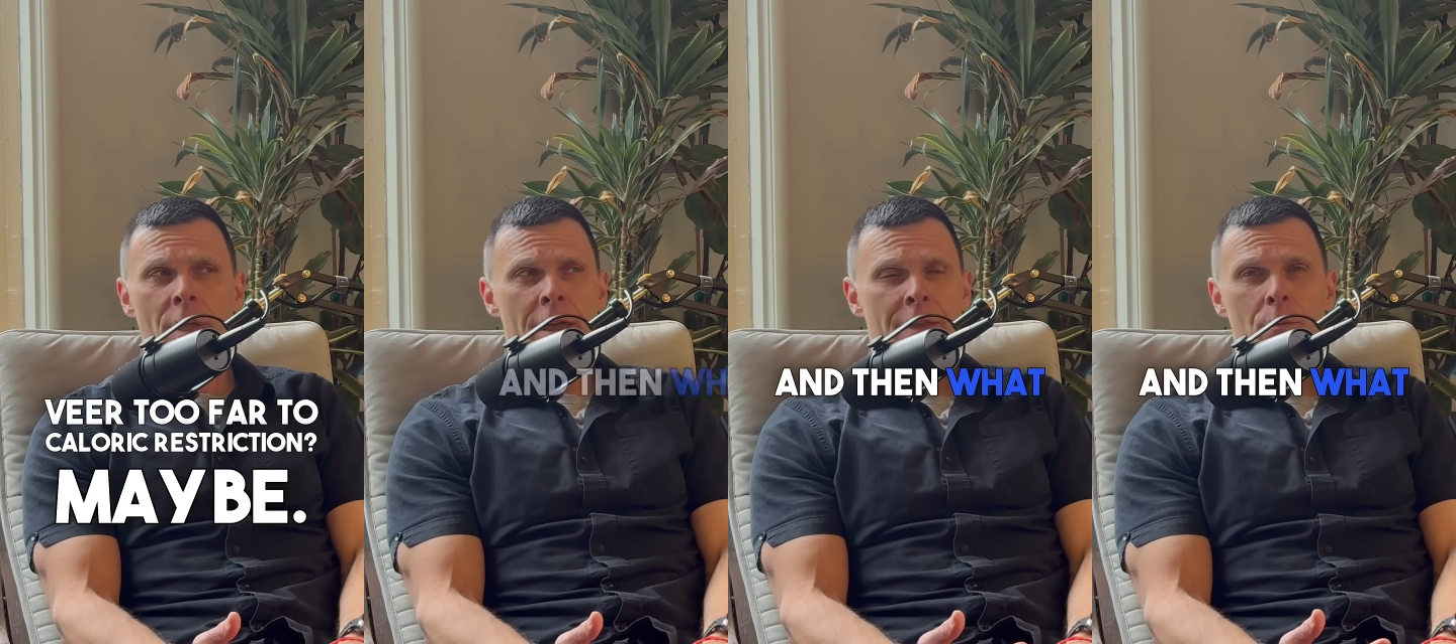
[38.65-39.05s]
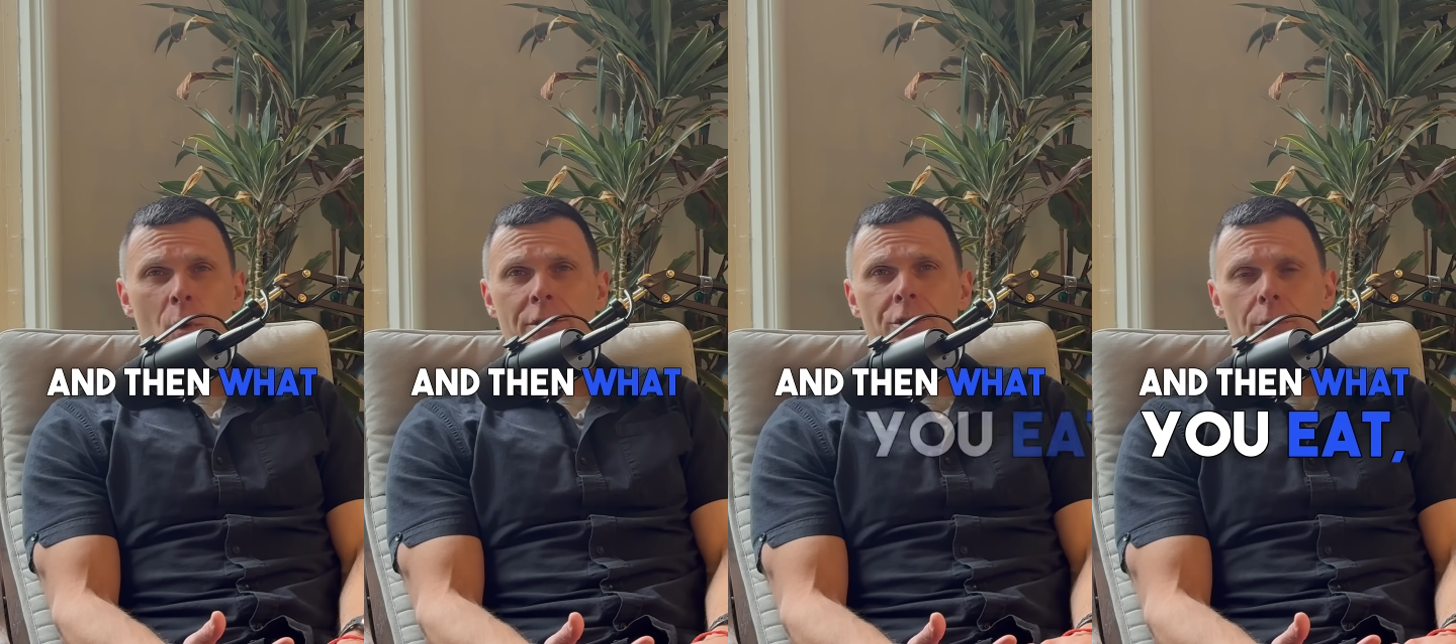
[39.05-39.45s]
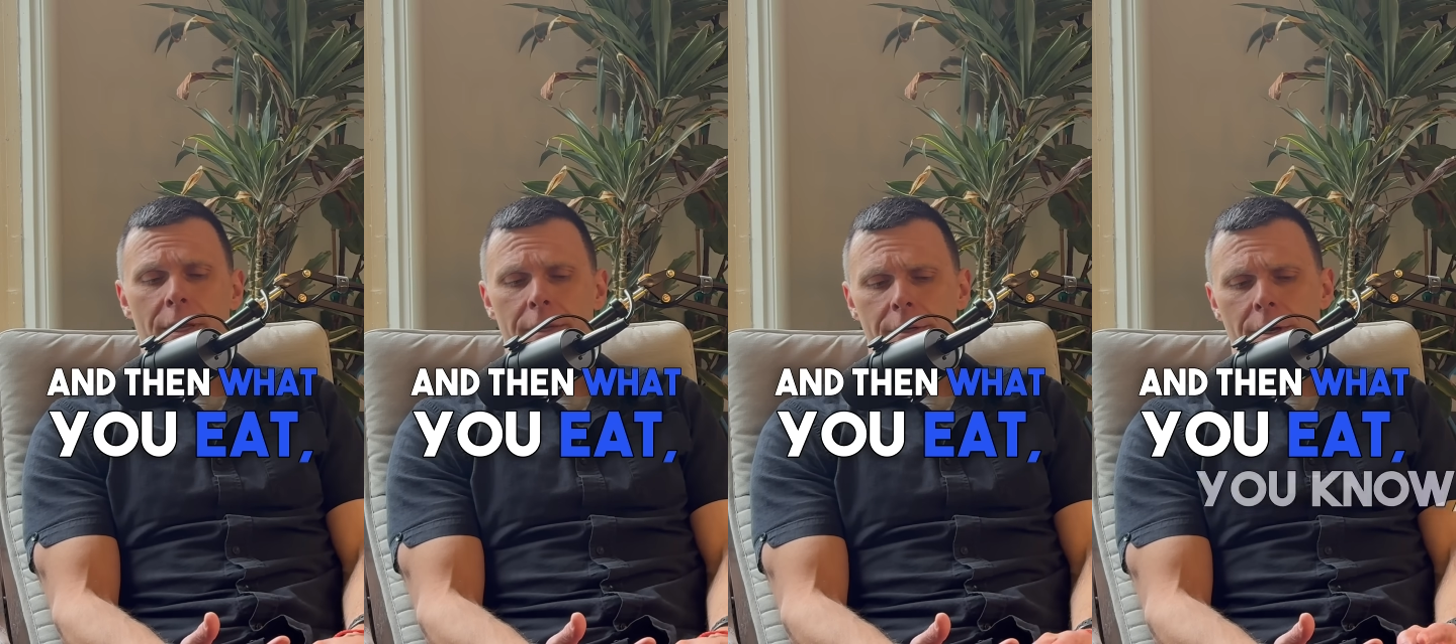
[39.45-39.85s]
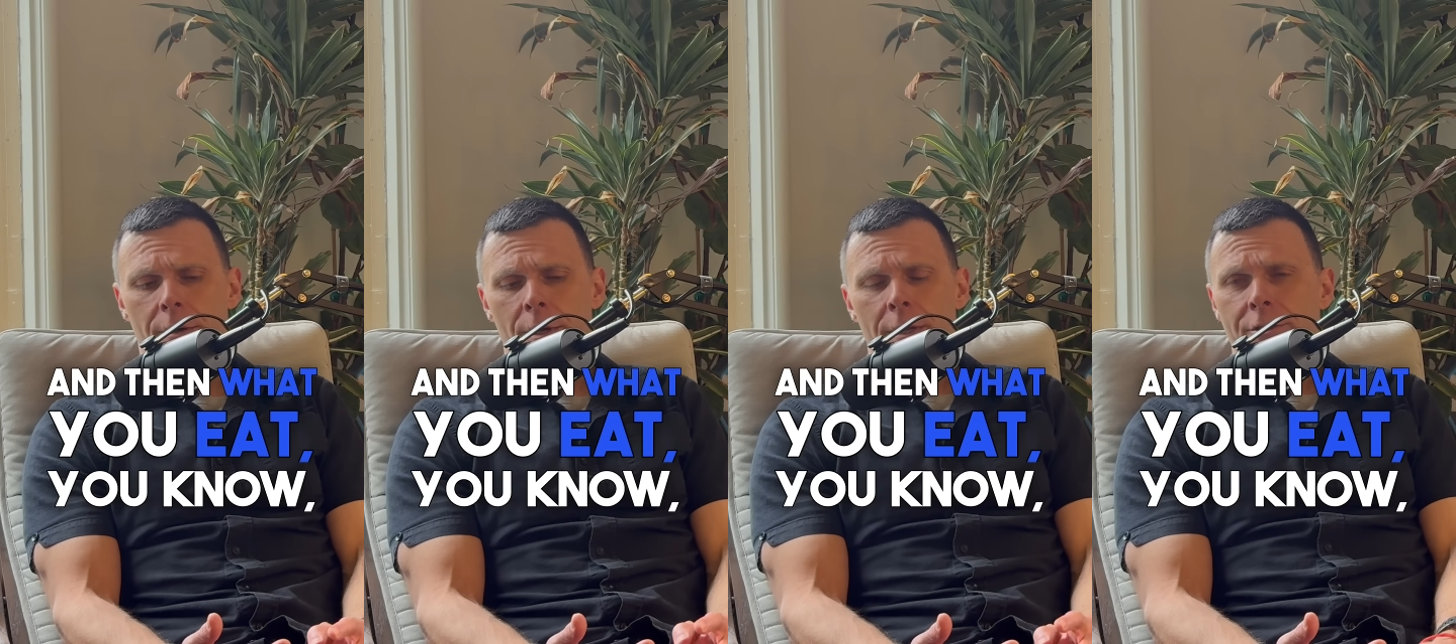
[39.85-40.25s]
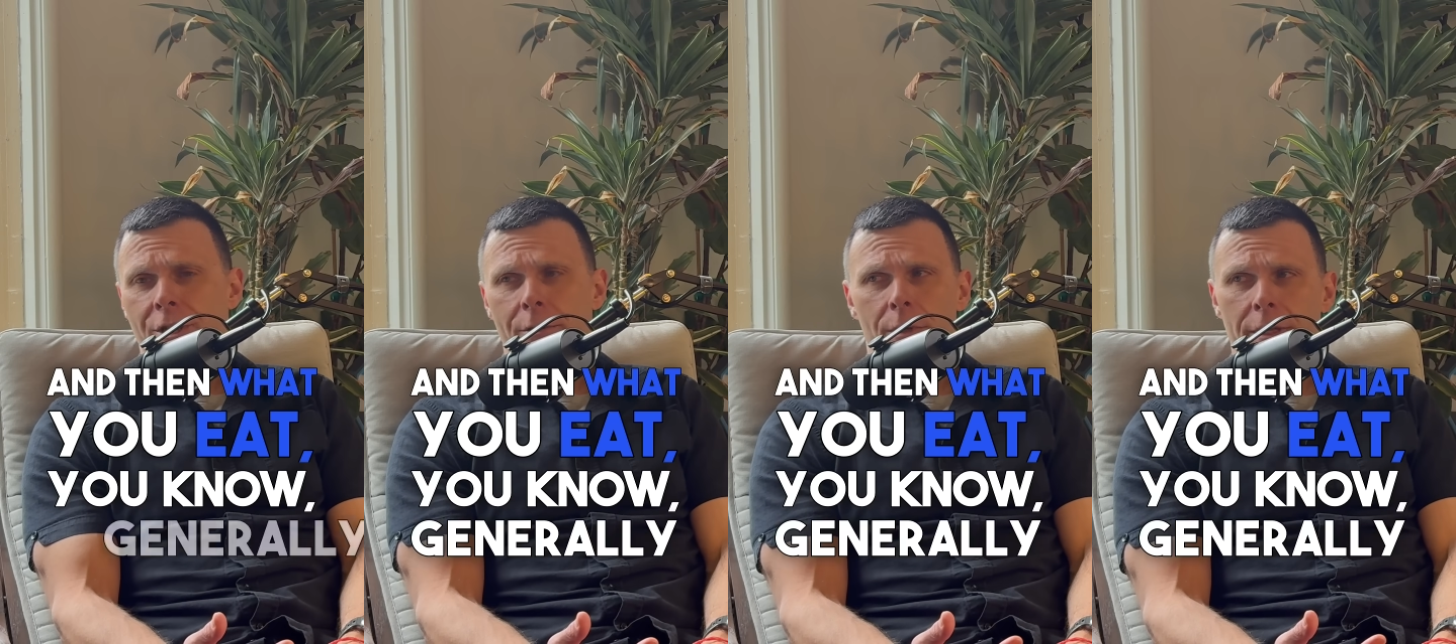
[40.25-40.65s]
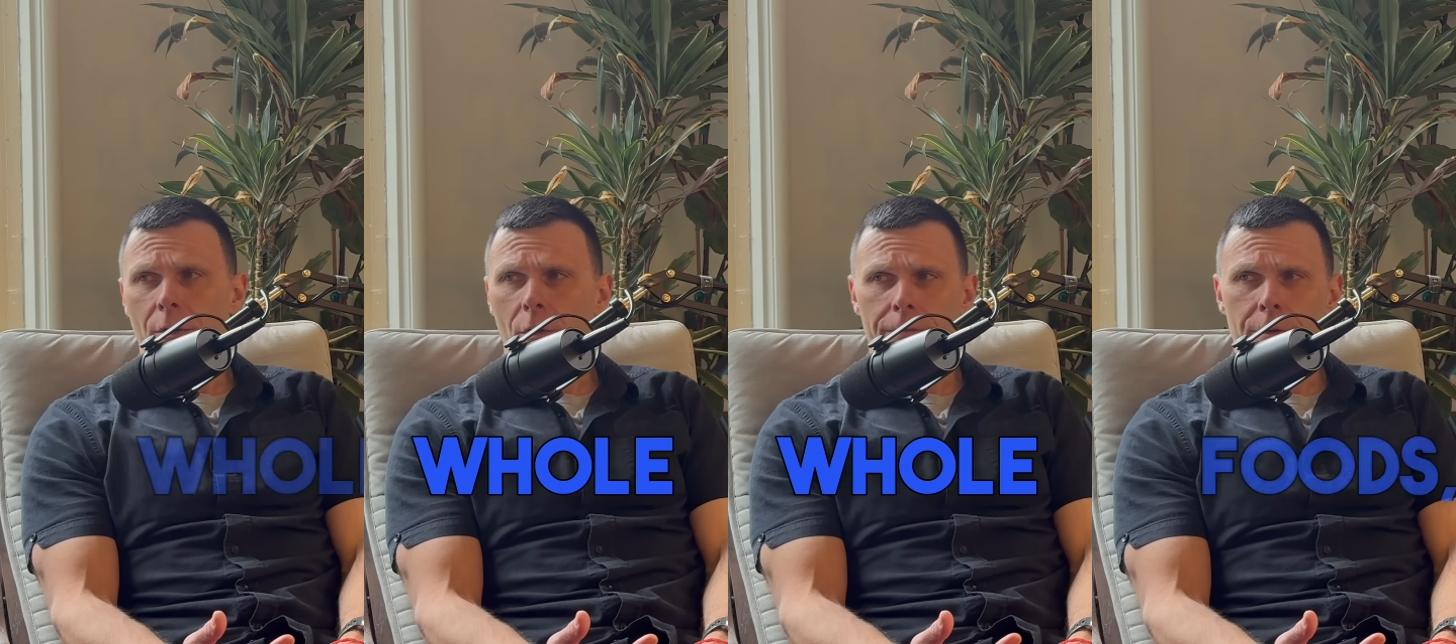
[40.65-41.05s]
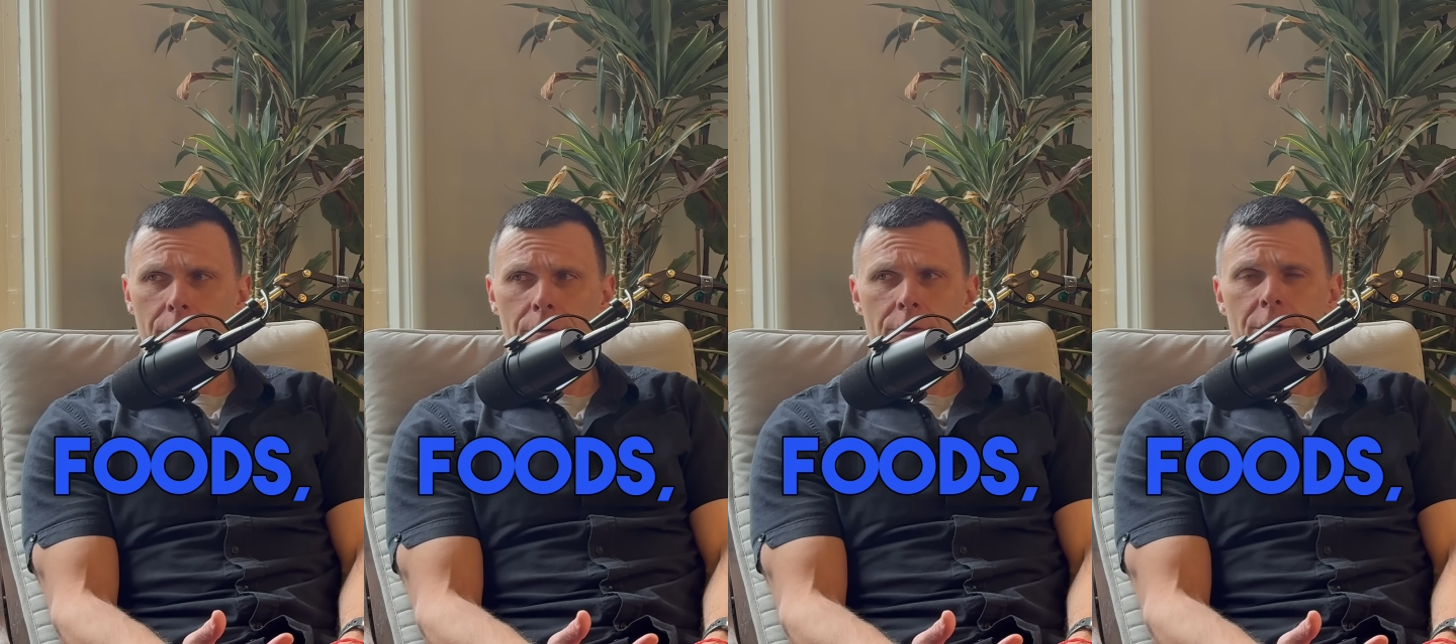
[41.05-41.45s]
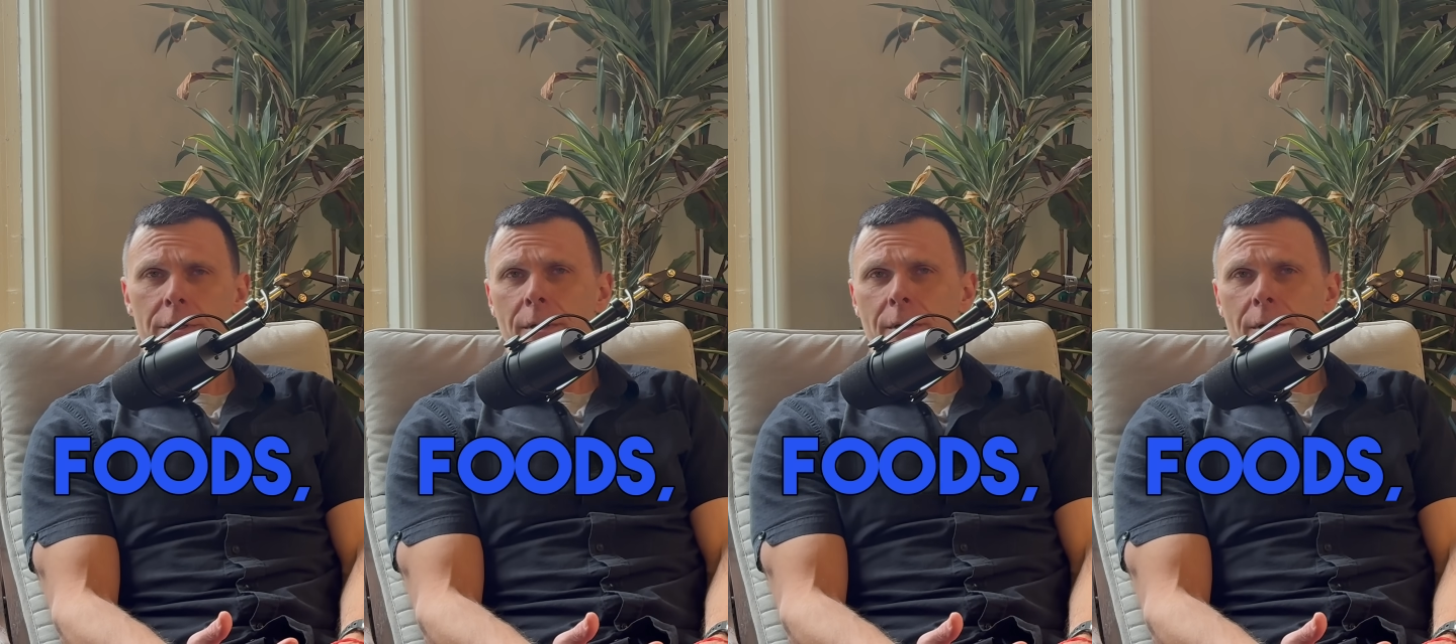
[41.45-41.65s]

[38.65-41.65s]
And then what you eat, you know, generally whole foods,